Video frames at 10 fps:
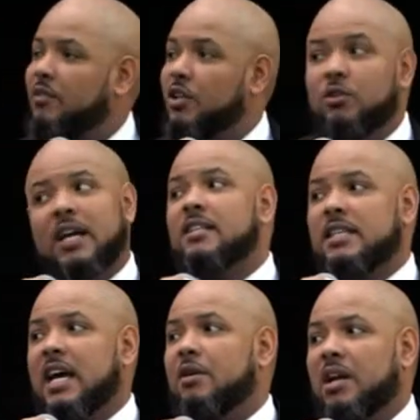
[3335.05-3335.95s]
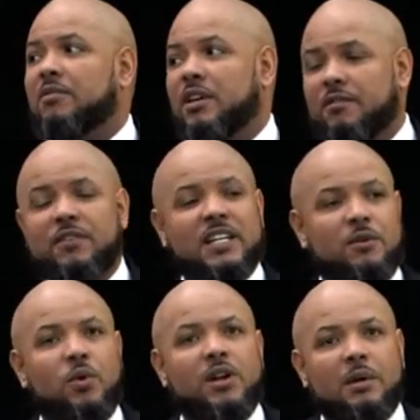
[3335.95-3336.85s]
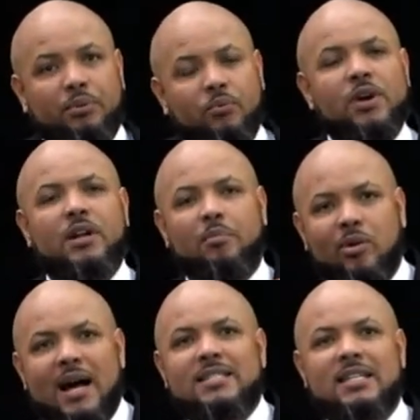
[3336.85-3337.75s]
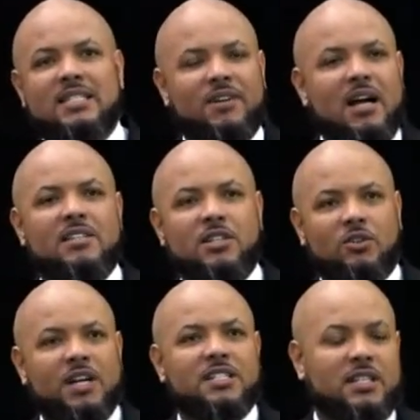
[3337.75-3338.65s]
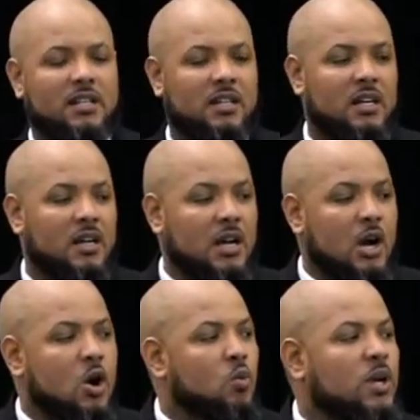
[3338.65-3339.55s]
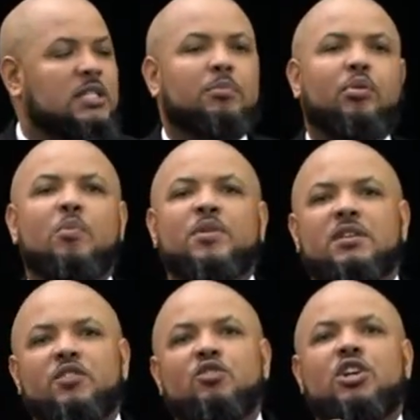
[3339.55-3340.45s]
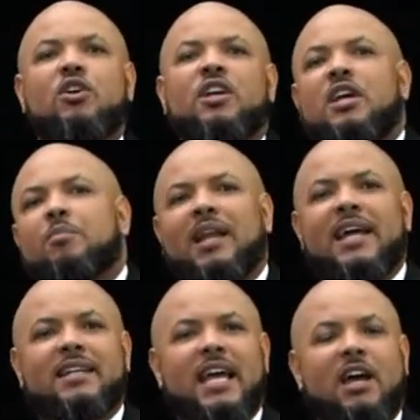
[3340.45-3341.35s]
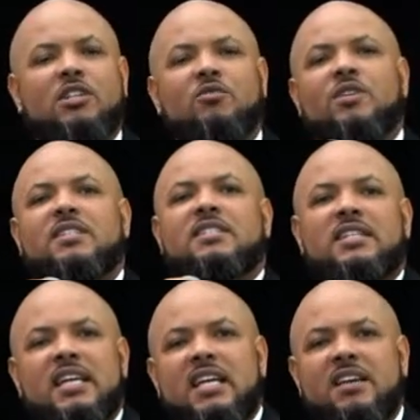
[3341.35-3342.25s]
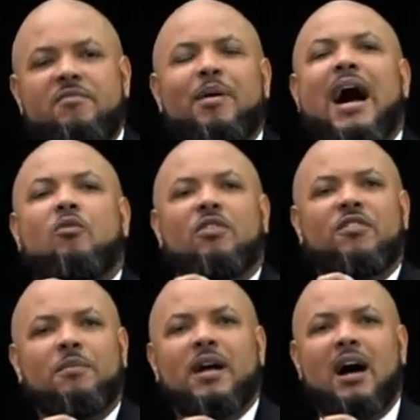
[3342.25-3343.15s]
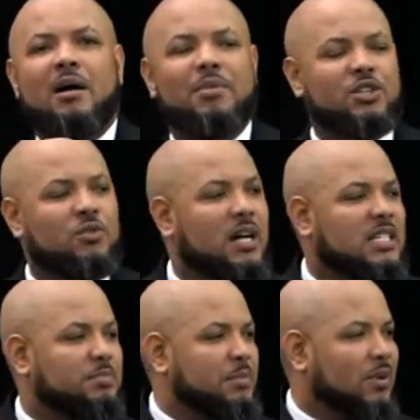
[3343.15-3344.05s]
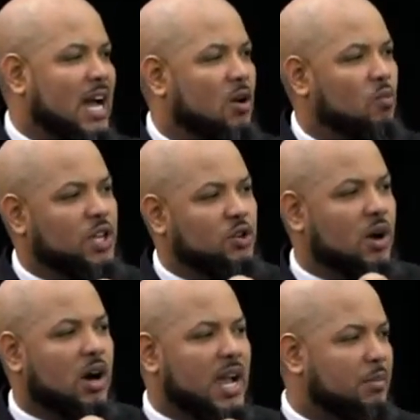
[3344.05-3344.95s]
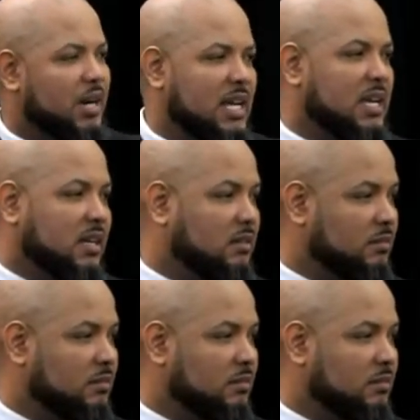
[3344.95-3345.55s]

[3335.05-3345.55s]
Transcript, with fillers: You can't say whatever your flesh feel. We're in a, we're in a process of consecration. What's the purpose of you turning your plate down to receive power from God, but you cuss people out when you are able to eat?